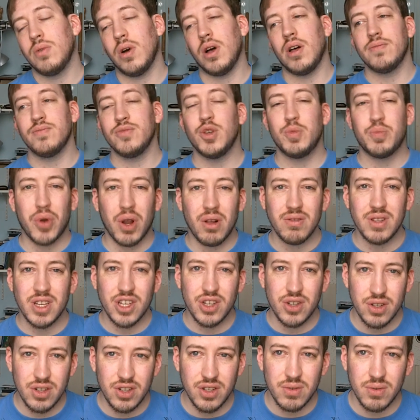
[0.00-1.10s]
well, you probably
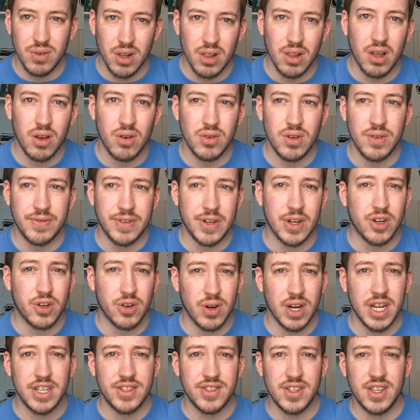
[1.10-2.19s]
could do it alone if you're
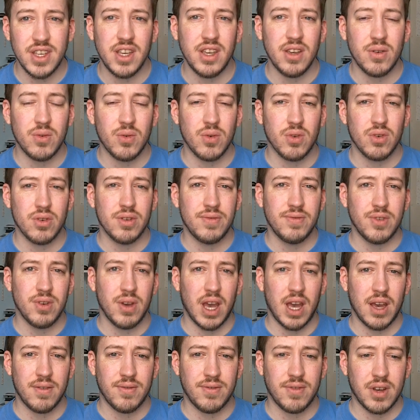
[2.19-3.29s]
crazy or if you
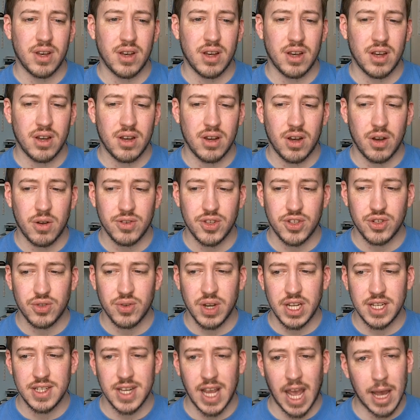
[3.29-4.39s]
have a
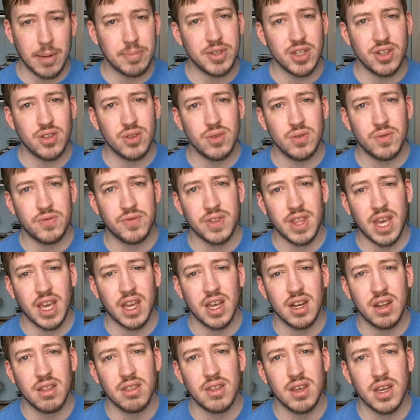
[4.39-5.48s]
strange aptitude for
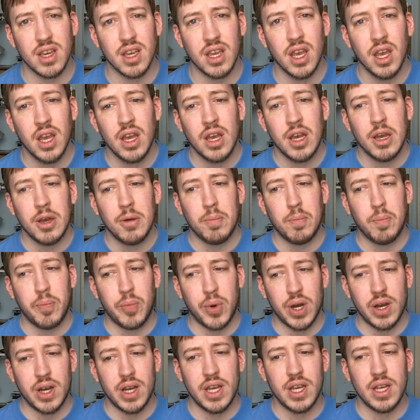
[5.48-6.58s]
that kind of thing,
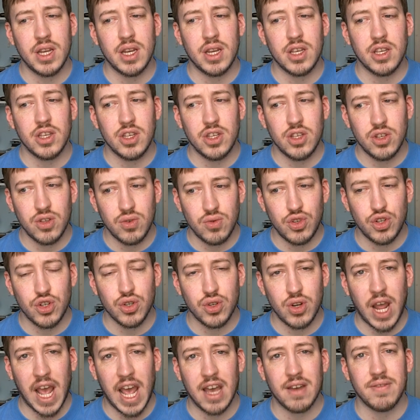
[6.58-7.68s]
but you
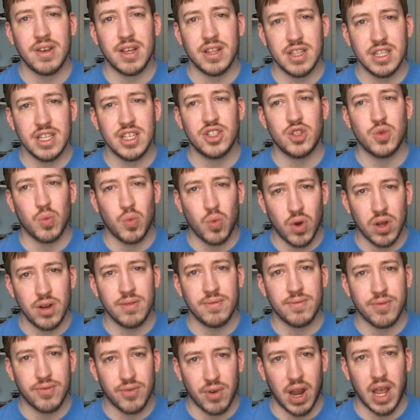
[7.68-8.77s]
should have at least
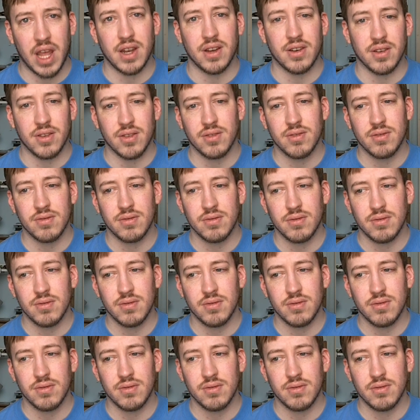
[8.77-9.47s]
one friend